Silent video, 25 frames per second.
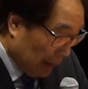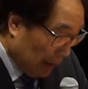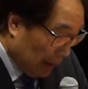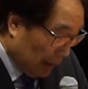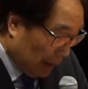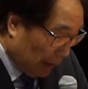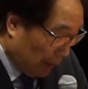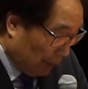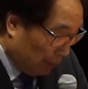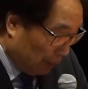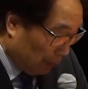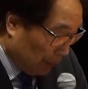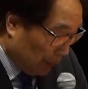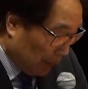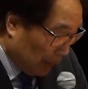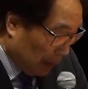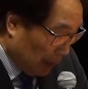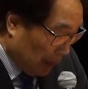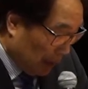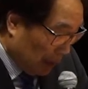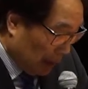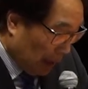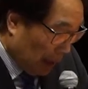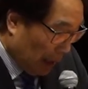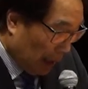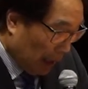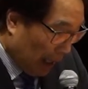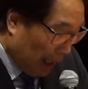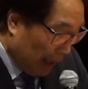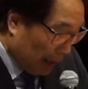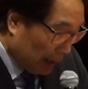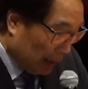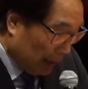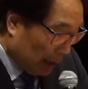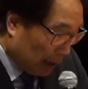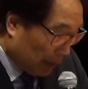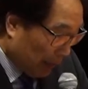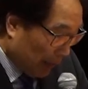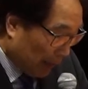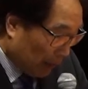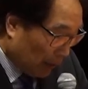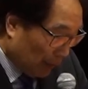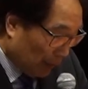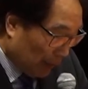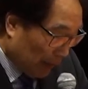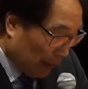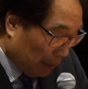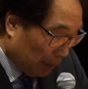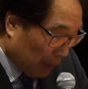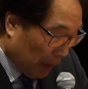Yeah, I like this picture
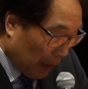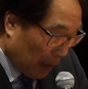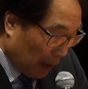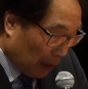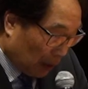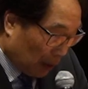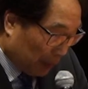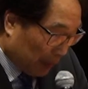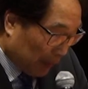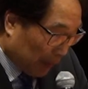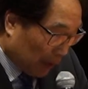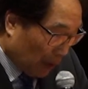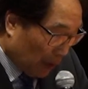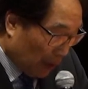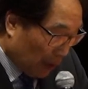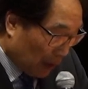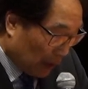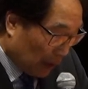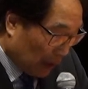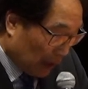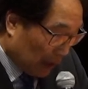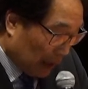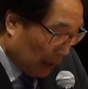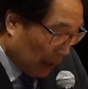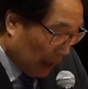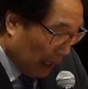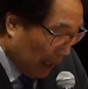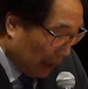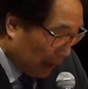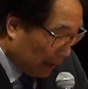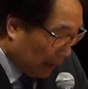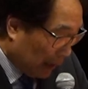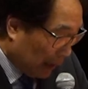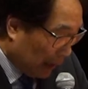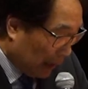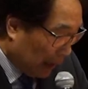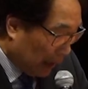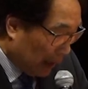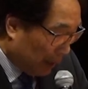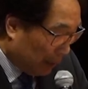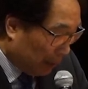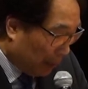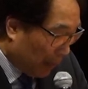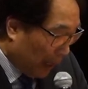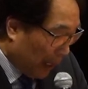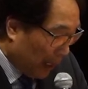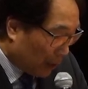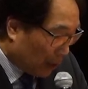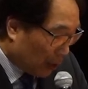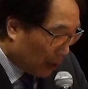very much because I think it
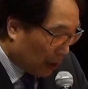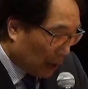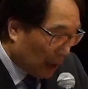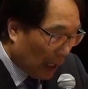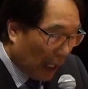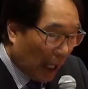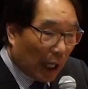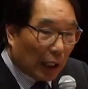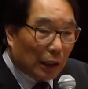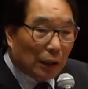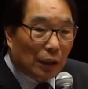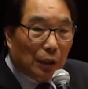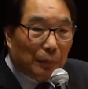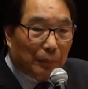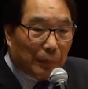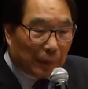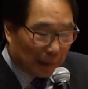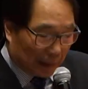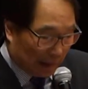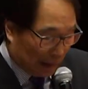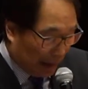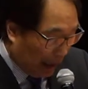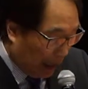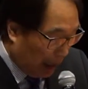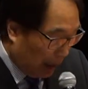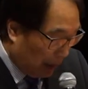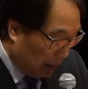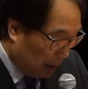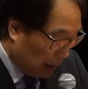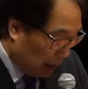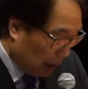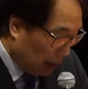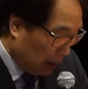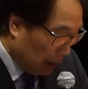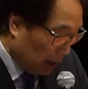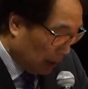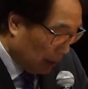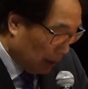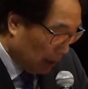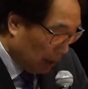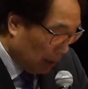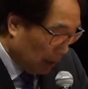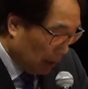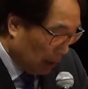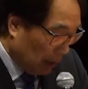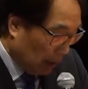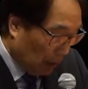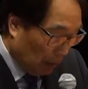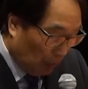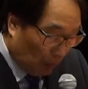matched 100%
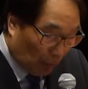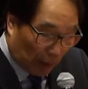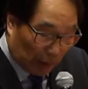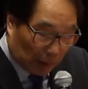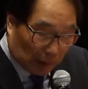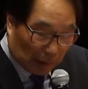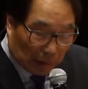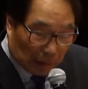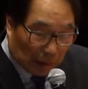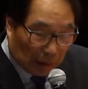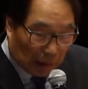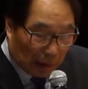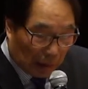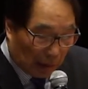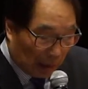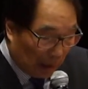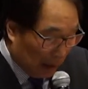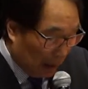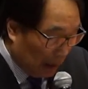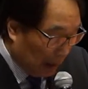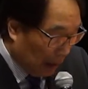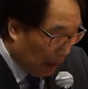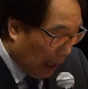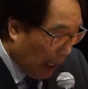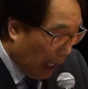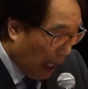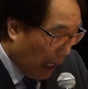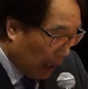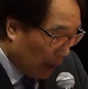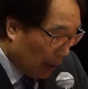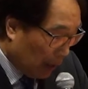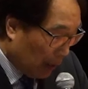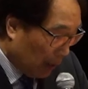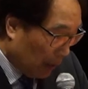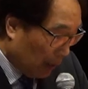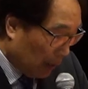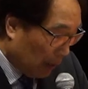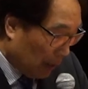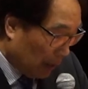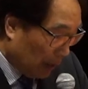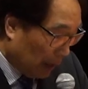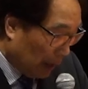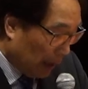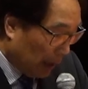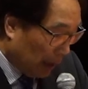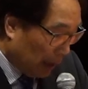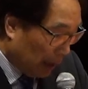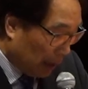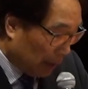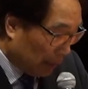with the haiku
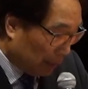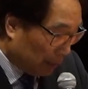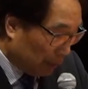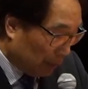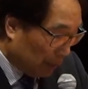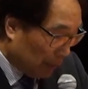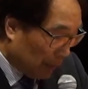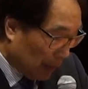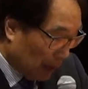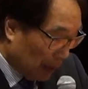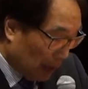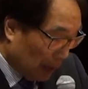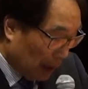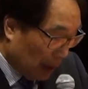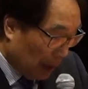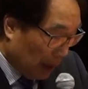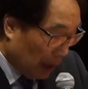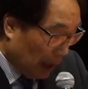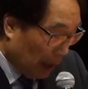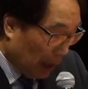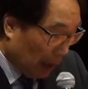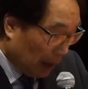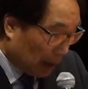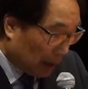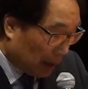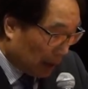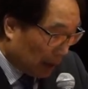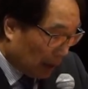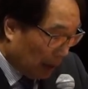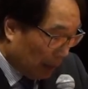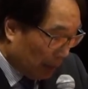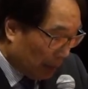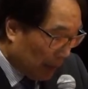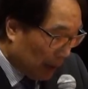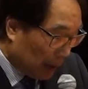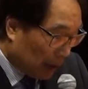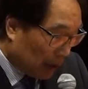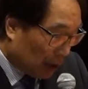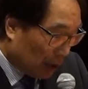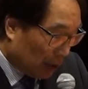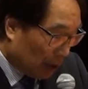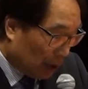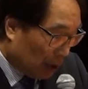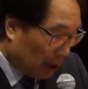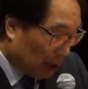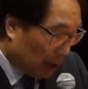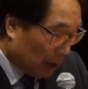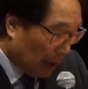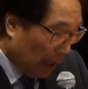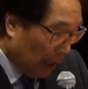here a summer,
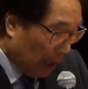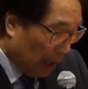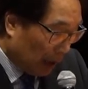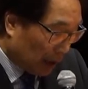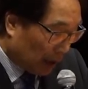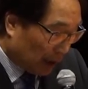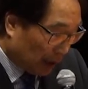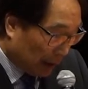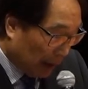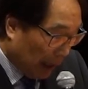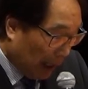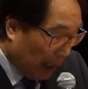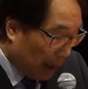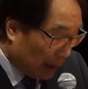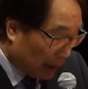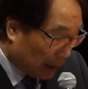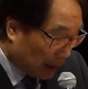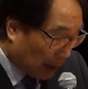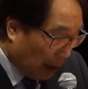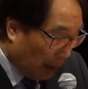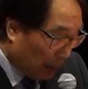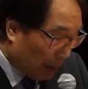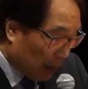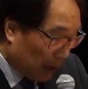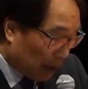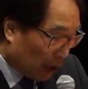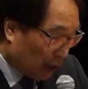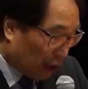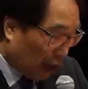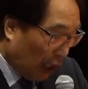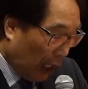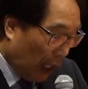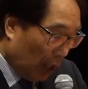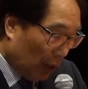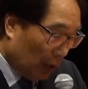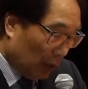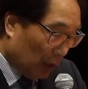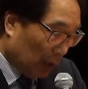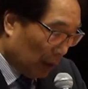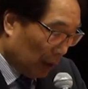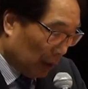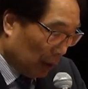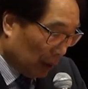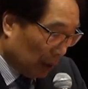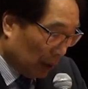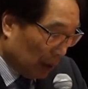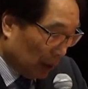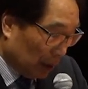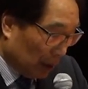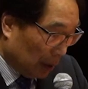a, a summer shower,
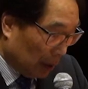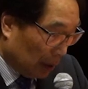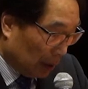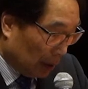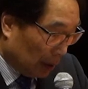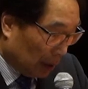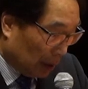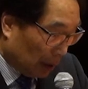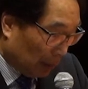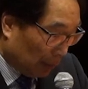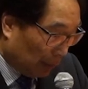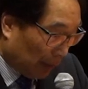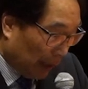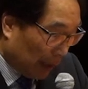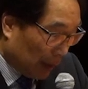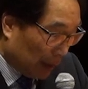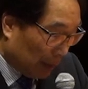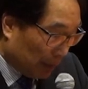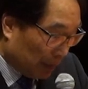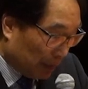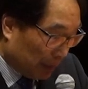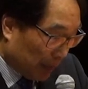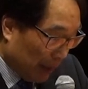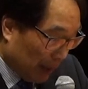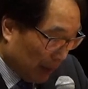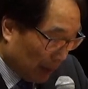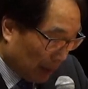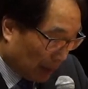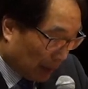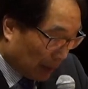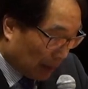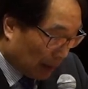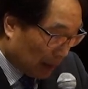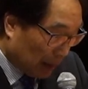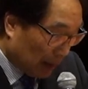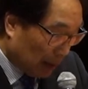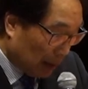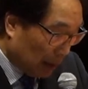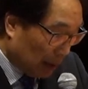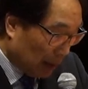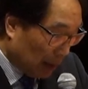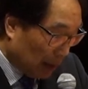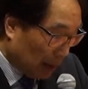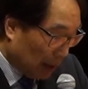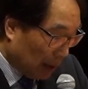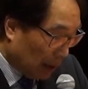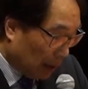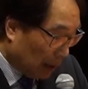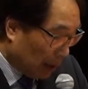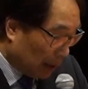the rain beats
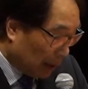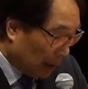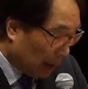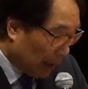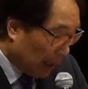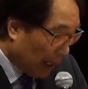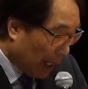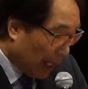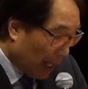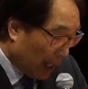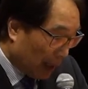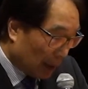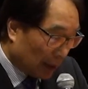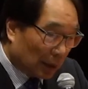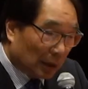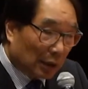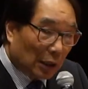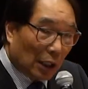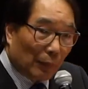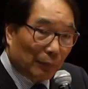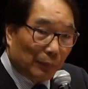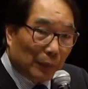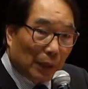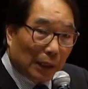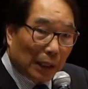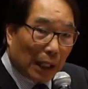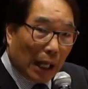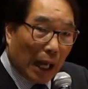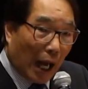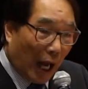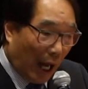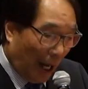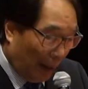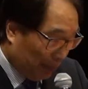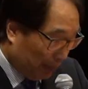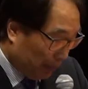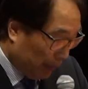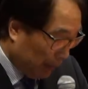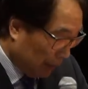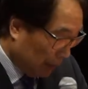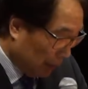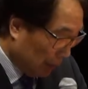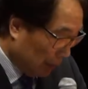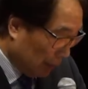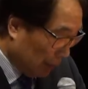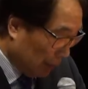on the heads of the carp.